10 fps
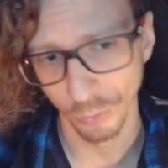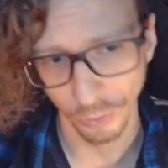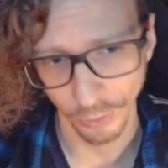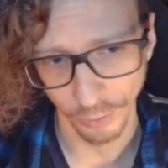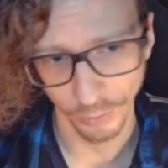
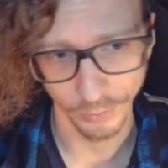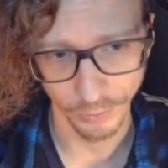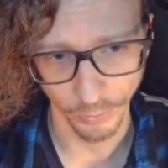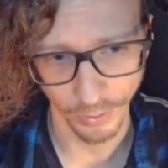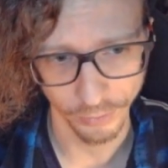you're going to, you
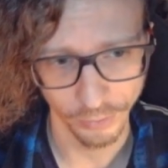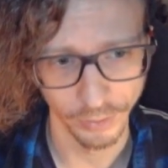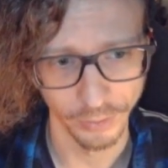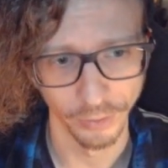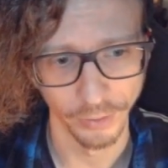know, enter
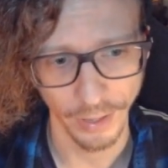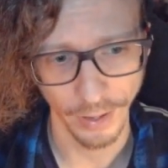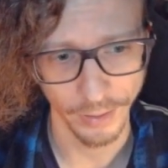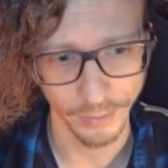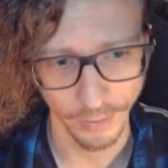in your
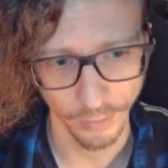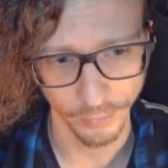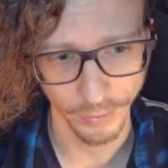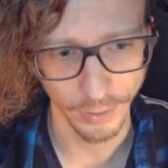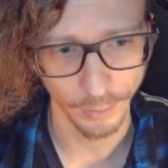ad account
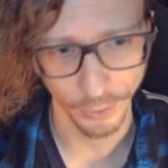name,